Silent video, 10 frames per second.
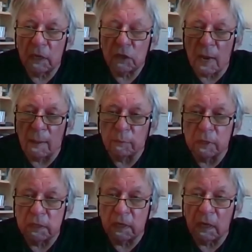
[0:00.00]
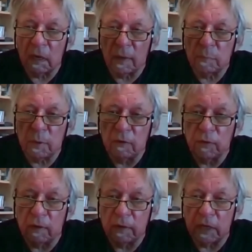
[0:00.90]
and Chaplaincy here at Penn
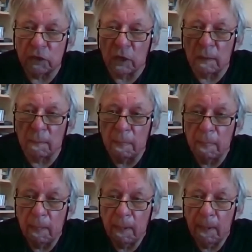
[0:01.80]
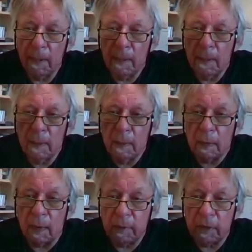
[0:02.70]
Foundation.
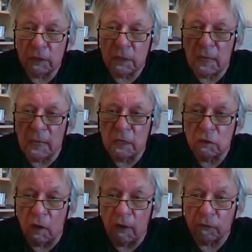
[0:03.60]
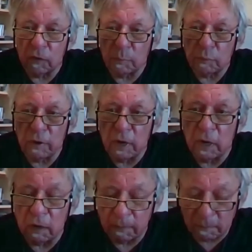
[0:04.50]
I'm here today to offer a
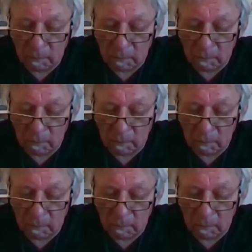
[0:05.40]
prayer